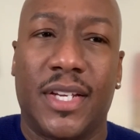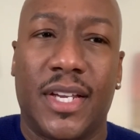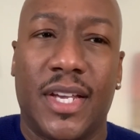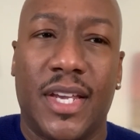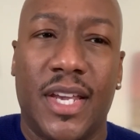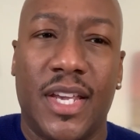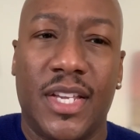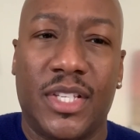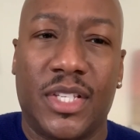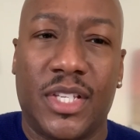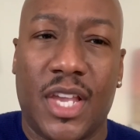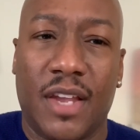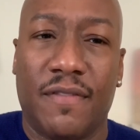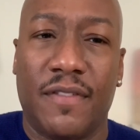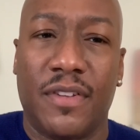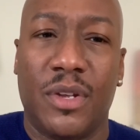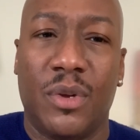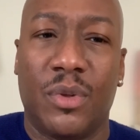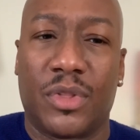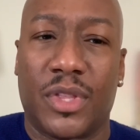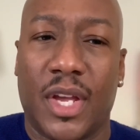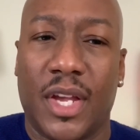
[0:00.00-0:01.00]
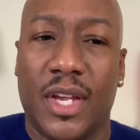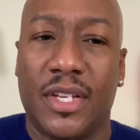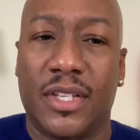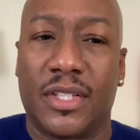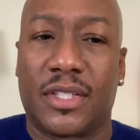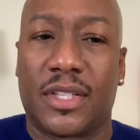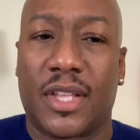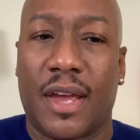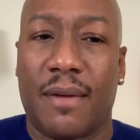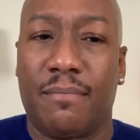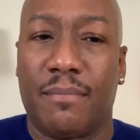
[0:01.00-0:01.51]
He's giving you
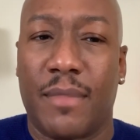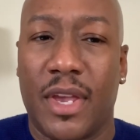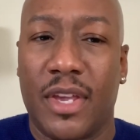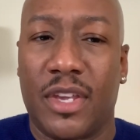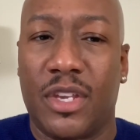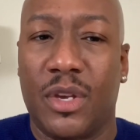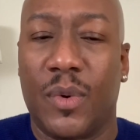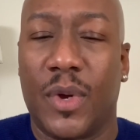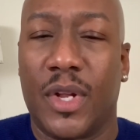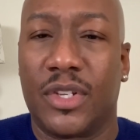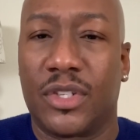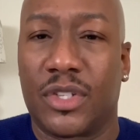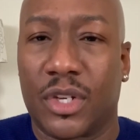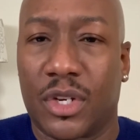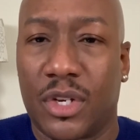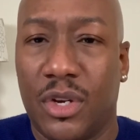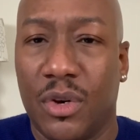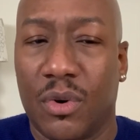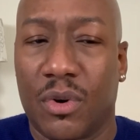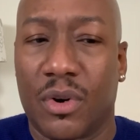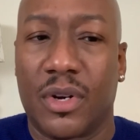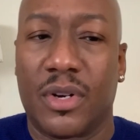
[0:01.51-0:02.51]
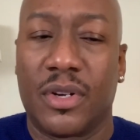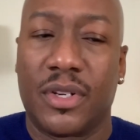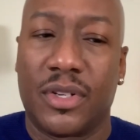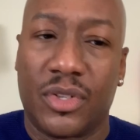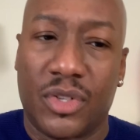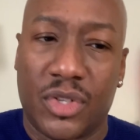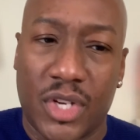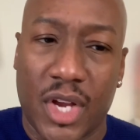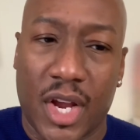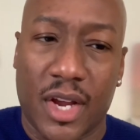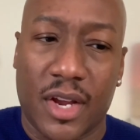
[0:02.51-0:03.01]
things that make you insecure.
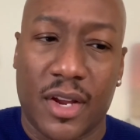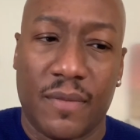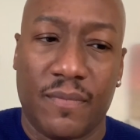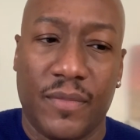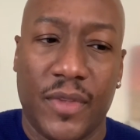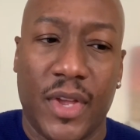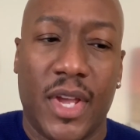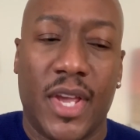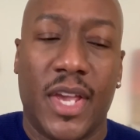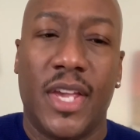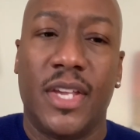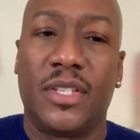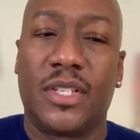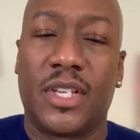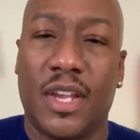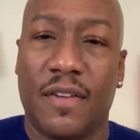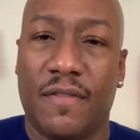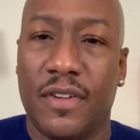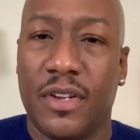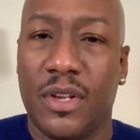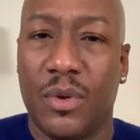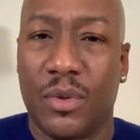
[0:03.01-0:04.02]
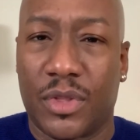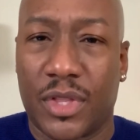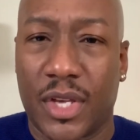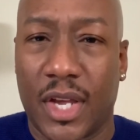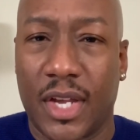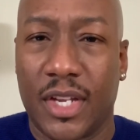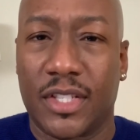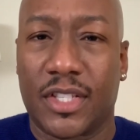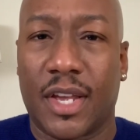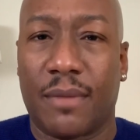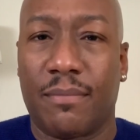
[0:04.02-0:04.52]
Check. He's giving you
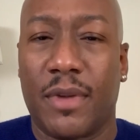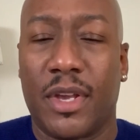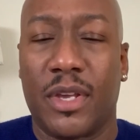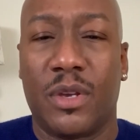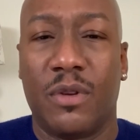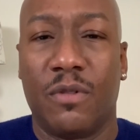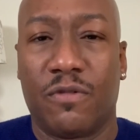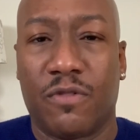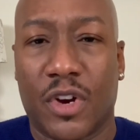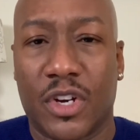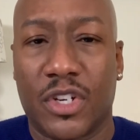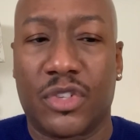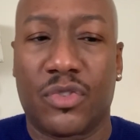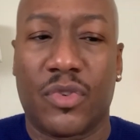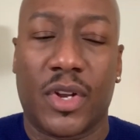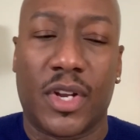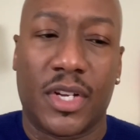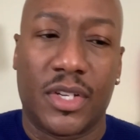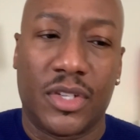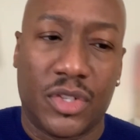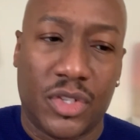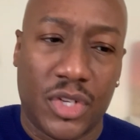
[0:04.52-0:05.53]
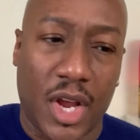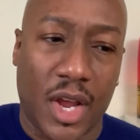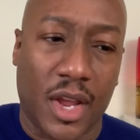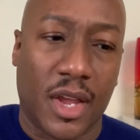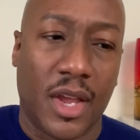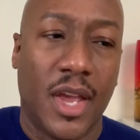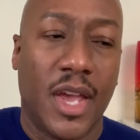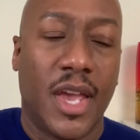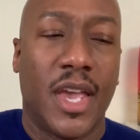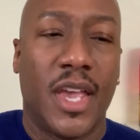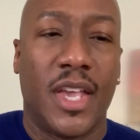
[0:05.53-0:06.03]
things that make you frustrated. Check.
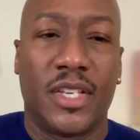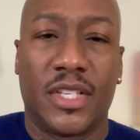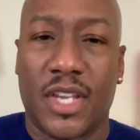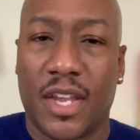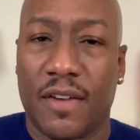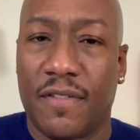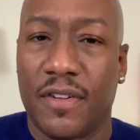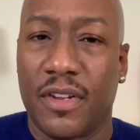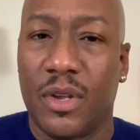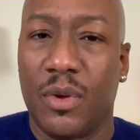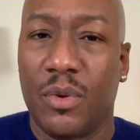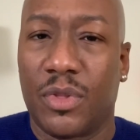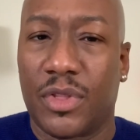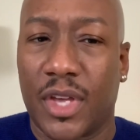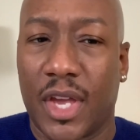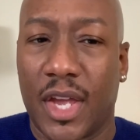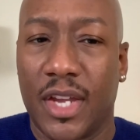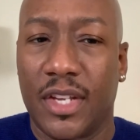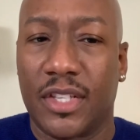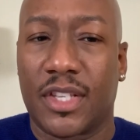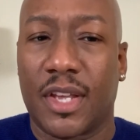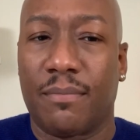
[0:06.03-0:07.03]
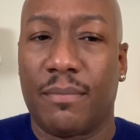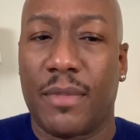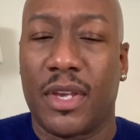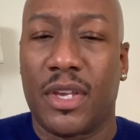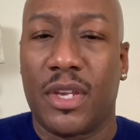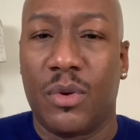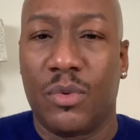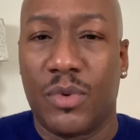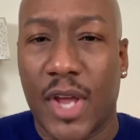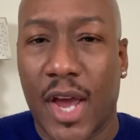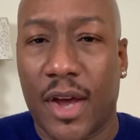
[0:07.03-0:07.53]
He's giving you things that make
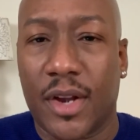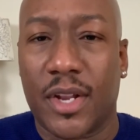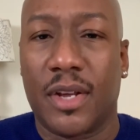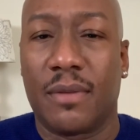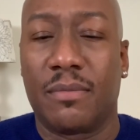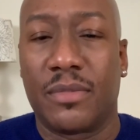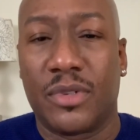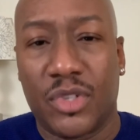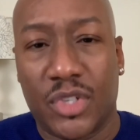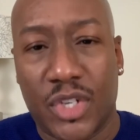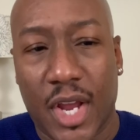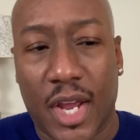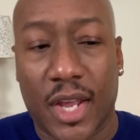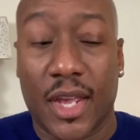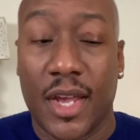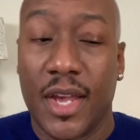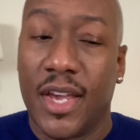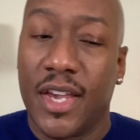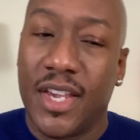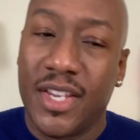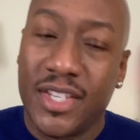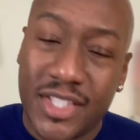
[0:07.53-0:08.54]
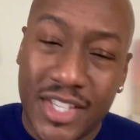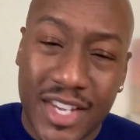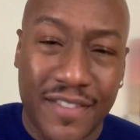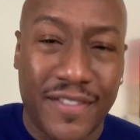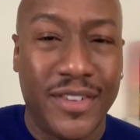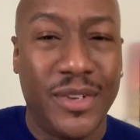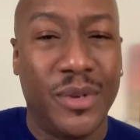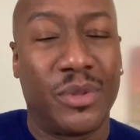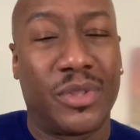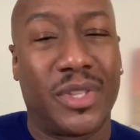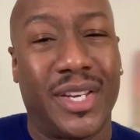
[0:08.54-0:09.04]
you doubt him. Check. He's
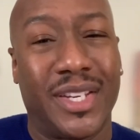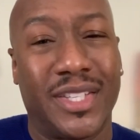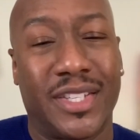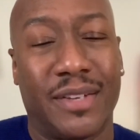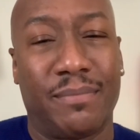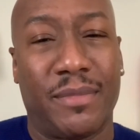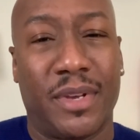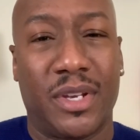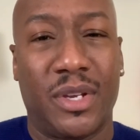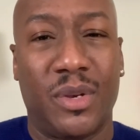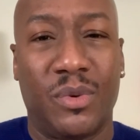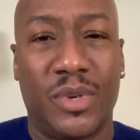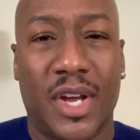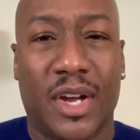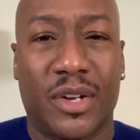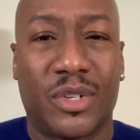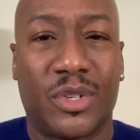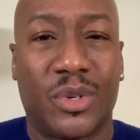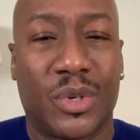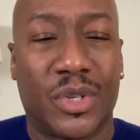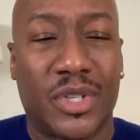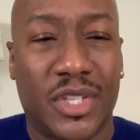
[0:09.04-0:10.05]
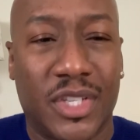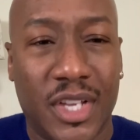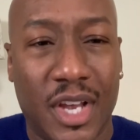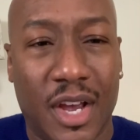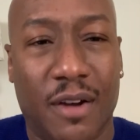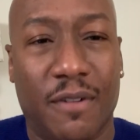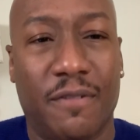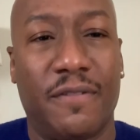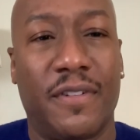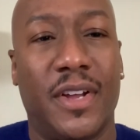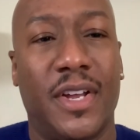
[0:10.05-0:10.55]
giving you things that make you doubt
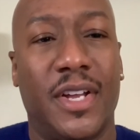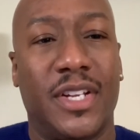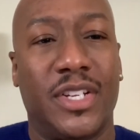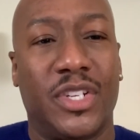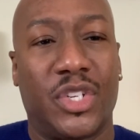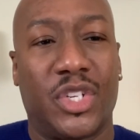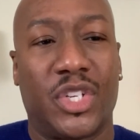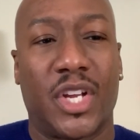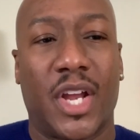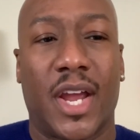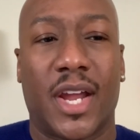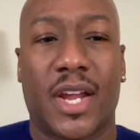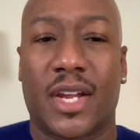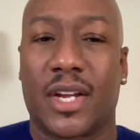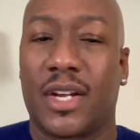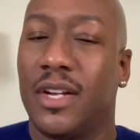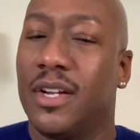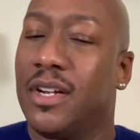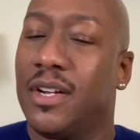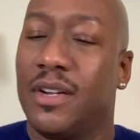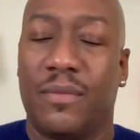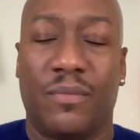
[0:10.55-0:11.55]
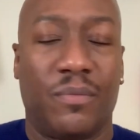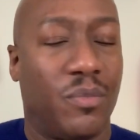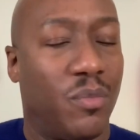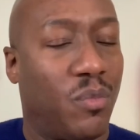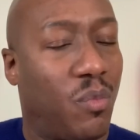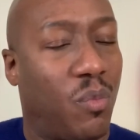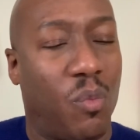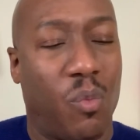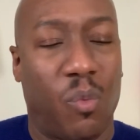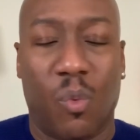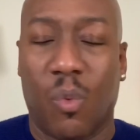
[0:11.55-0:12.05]
yourself. Check.
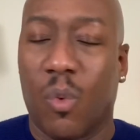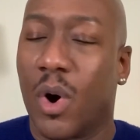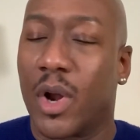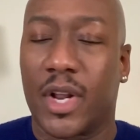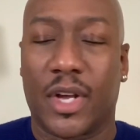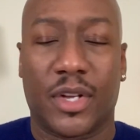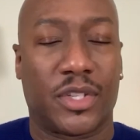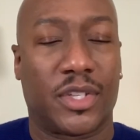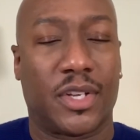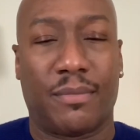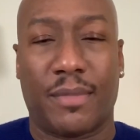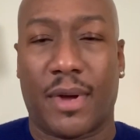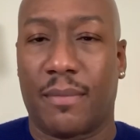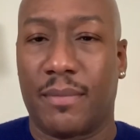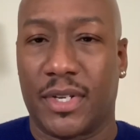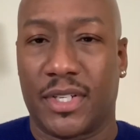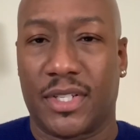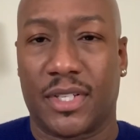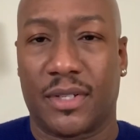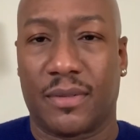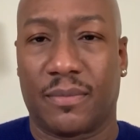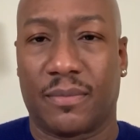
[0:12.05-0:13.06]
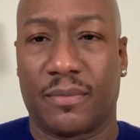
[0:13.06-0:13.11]
What else am I missing?